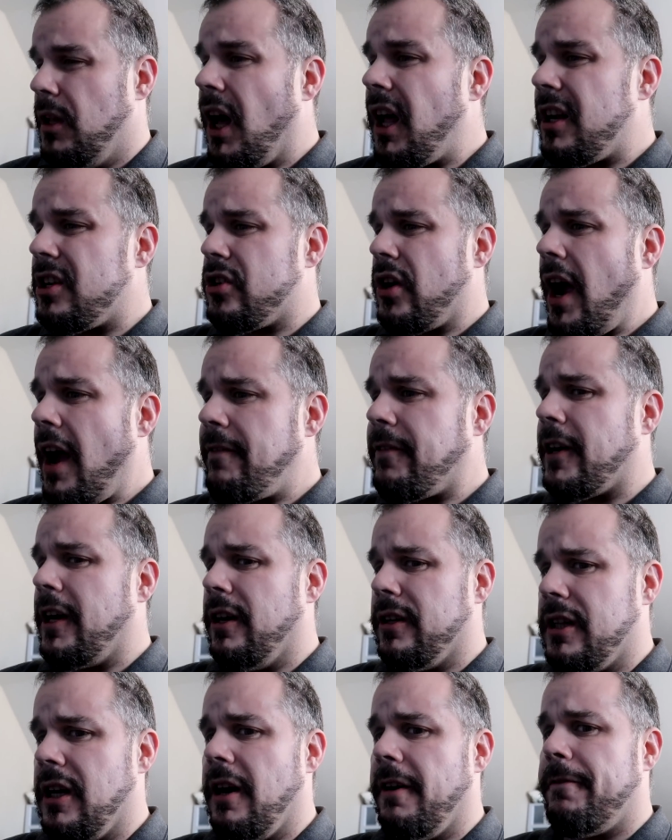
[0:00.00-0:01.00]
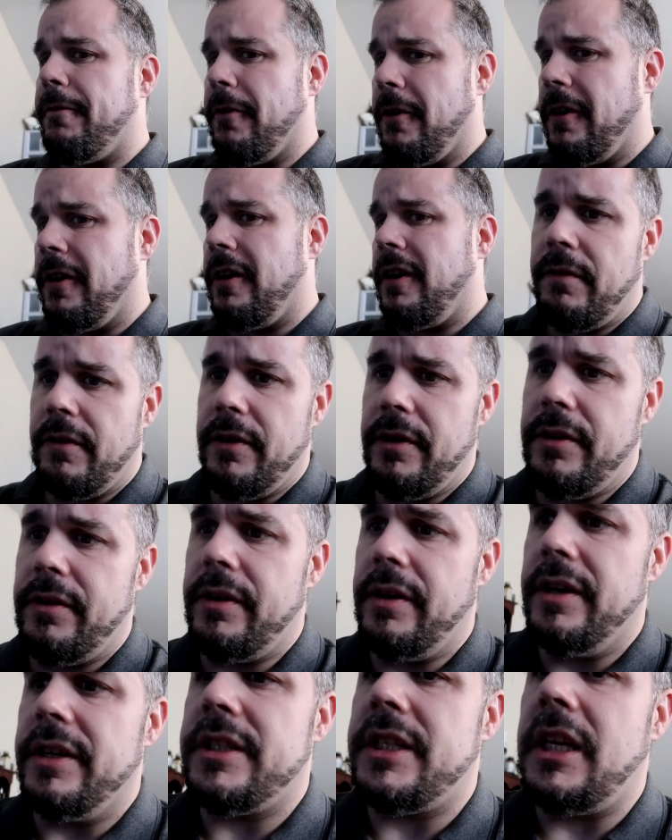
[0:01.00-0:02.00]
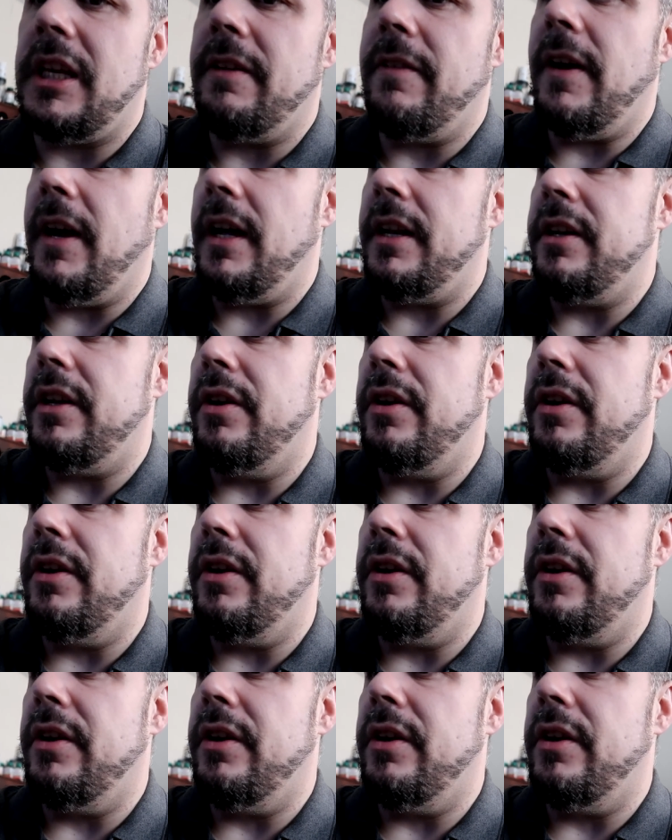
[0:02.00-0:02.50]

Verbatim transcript: A lot of traffic out there for, for New Year's Eve at